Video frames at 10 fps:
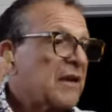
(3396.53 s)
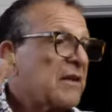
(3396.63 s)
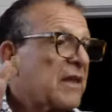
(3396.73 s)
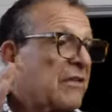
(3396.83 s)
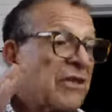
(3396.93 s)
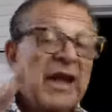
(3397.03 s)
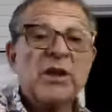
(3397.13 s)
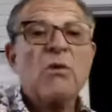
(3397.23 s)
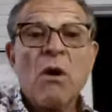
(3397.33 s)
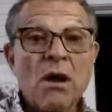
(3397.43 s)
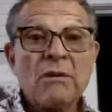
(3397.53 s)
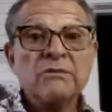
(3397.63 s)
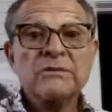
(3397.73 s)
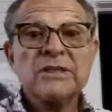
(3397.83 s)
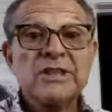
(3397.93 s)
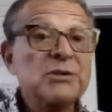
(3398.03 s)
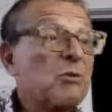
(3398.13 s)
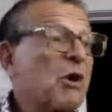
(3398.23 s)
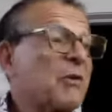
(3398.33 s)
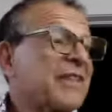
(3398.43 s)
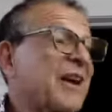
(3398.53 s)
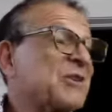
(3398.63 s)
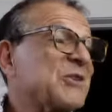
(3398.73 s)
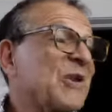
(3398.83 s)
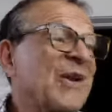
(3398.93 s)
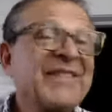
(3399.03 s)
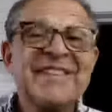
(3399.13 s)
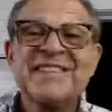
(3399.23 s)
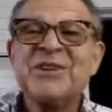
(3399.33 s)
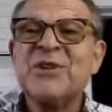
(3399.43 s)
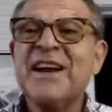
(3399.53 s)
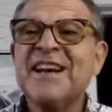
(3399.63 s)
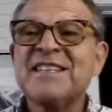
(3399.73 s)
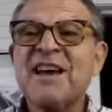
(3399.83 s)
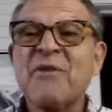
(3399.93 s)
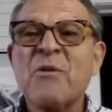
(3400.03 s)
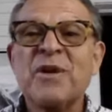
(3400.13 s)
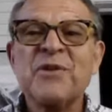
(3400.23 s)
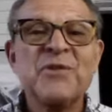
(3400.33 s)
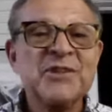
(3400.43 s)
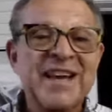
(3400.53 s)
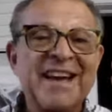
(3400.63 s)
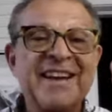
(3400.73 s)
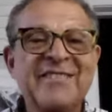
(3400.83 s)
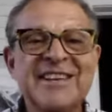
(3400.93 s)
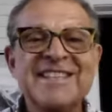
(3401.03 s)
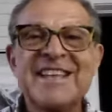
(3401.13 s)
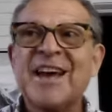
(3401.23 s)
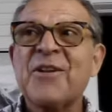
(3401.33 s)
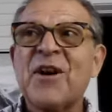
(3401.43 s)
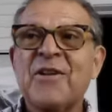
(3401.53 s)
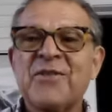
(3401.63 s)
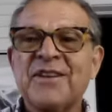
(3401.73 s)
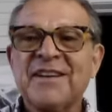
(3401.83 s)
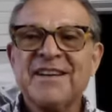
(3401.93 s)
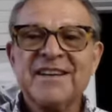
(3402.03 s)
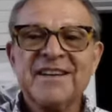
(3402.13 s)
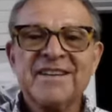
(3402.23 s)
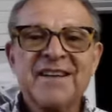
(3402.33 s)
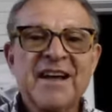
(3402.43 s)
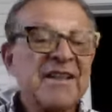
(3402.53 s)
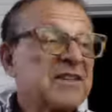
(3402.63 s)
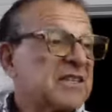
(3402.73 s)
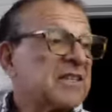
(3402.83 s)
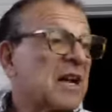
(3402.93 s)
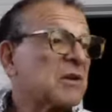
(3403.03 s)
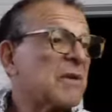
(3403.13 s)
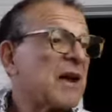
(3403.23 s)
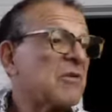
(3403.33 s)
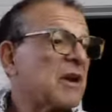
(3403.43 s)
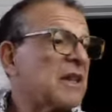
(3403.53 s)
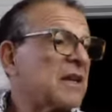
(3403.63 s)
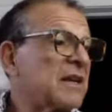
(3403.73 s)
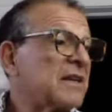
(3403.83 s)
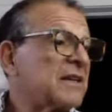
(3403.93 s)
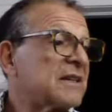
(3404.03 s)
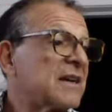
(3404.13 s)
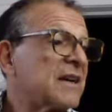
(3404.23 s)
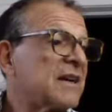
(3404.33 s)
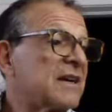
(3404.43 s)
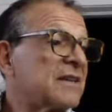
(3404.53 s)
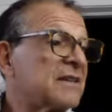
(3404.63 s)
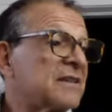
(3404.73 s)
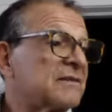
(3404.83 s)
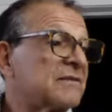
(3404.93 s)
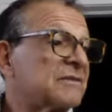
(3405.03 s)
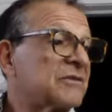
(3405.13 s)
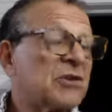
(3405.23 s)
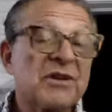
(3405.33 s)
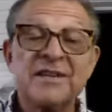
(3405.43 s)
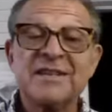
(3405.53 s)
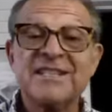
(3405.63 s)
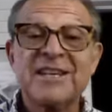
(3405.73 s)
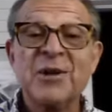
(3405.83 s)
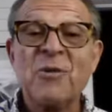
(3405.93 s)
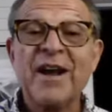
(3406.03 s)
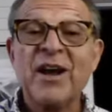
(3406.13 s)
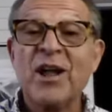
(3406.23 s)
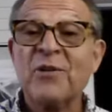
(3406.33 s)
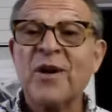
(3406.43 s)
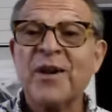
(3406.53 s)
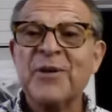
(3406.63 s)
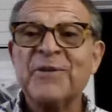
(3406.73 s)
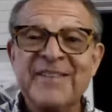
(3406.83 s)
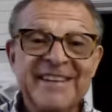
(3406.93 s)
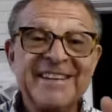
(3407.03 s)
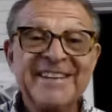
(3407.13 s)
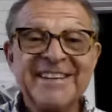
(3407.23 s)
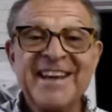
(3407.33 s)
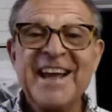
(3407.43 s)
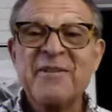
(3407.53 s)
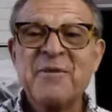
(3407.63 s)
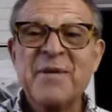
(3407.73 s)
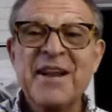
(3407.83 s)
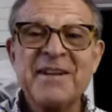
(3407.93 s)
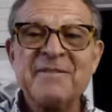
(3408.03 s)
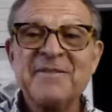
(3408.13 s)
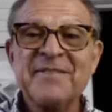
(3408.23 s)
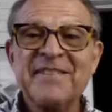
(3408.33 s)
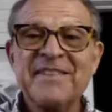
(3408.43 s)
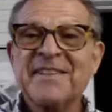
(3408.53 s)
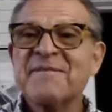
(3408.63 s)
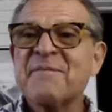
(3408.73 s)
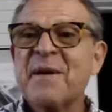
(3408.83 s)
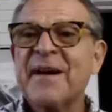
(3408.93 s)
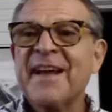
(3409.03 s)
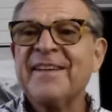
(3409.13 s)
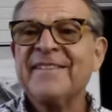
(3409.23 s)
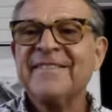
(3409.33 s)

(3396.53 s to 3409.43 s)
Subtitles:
And thank you all. This doesn't work without you all. So you guys have a wonderful day. I'm going to sign off. This is Dr. Magarelli, CNY, Colorado. Good night, everybody. Bye-bye.